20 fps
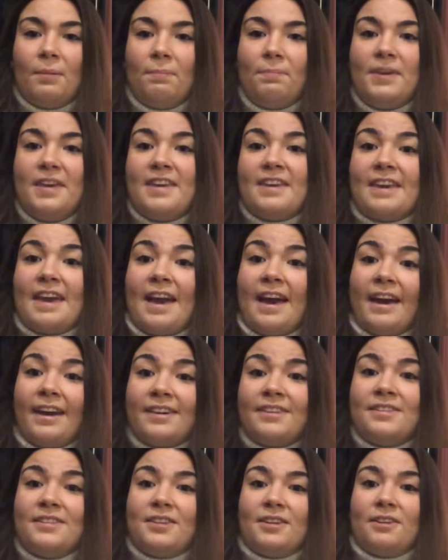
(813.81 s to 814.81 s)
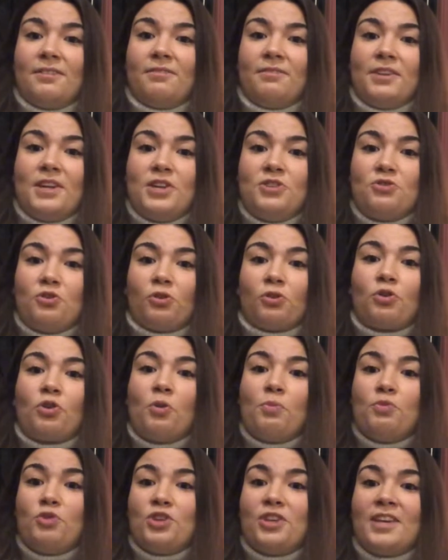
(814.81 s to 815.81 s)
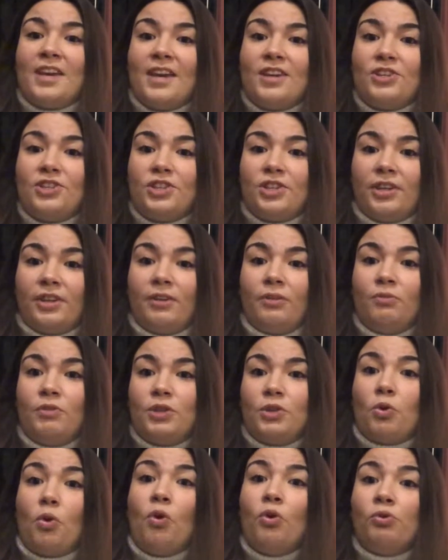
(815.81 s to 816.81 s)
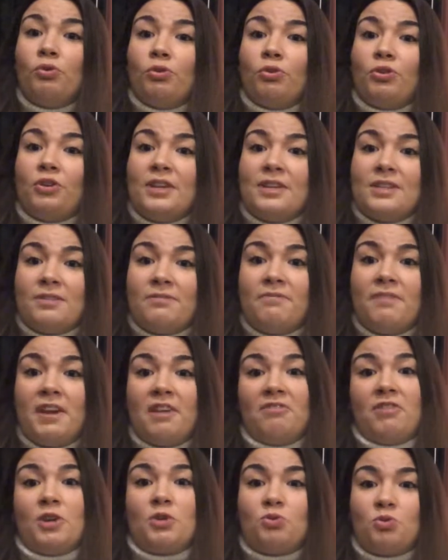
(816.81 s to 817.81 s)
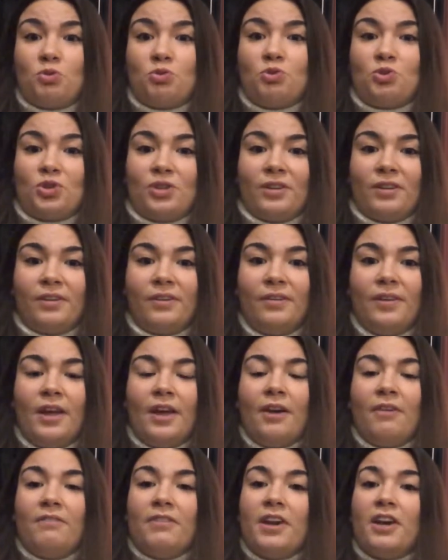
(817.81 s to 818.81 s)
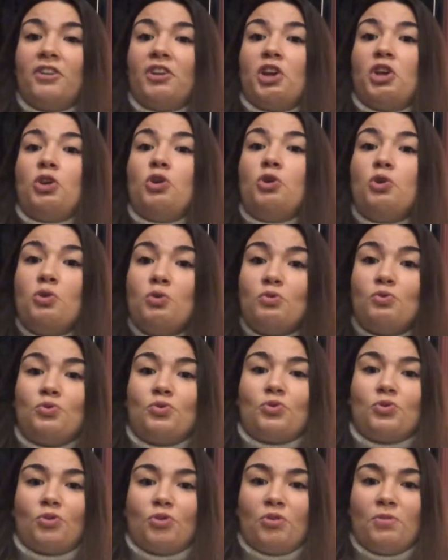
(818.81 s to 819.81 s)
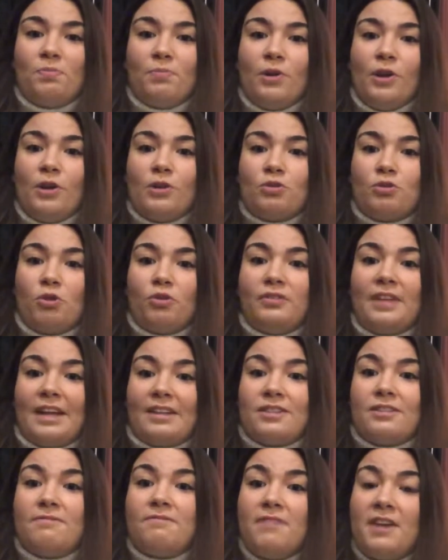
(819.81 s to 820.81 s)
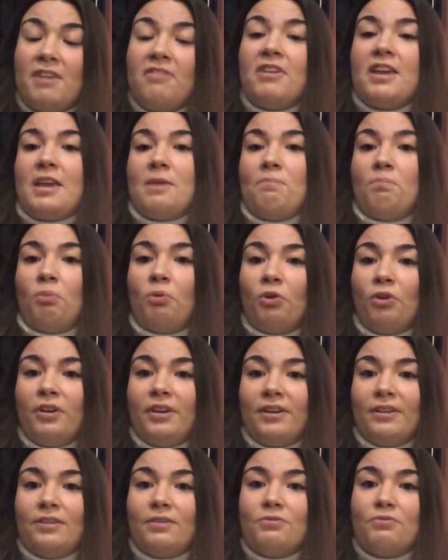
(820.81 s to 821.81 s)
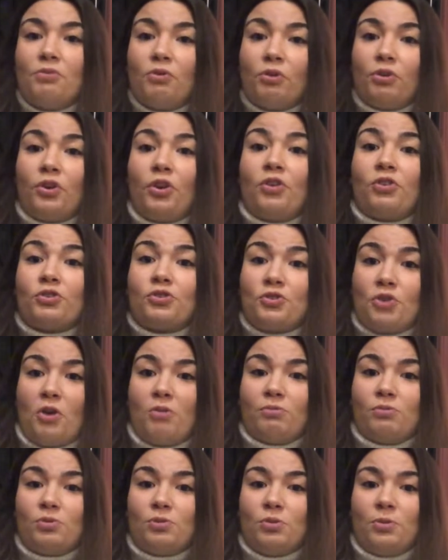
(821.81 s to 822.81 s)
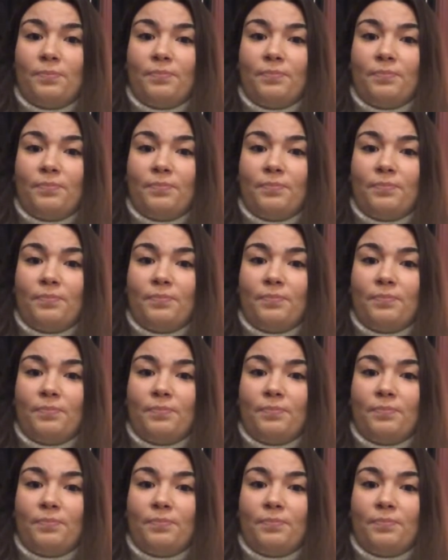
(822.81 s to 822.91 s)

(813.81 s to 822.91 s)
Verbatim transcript: Being active in your communication with Onur is very crucial. We are a huge group, so that's very important for your growth.